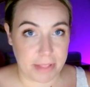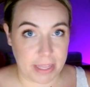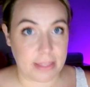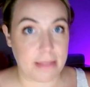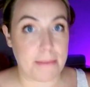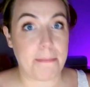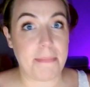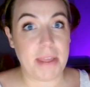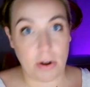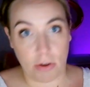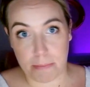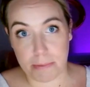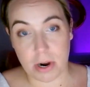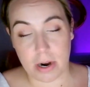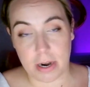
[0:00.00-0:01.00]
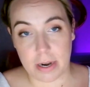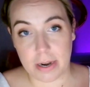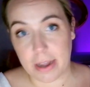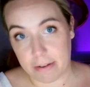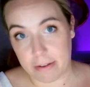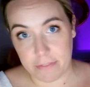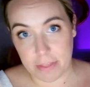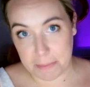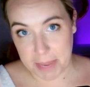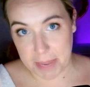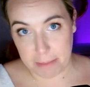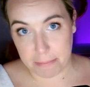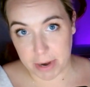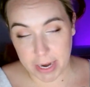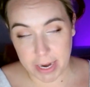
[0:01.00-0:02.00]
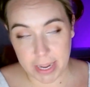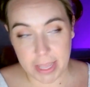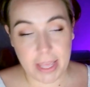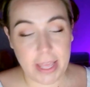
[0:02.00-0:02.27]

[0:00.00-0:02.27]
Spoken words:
like the middle part of the paper.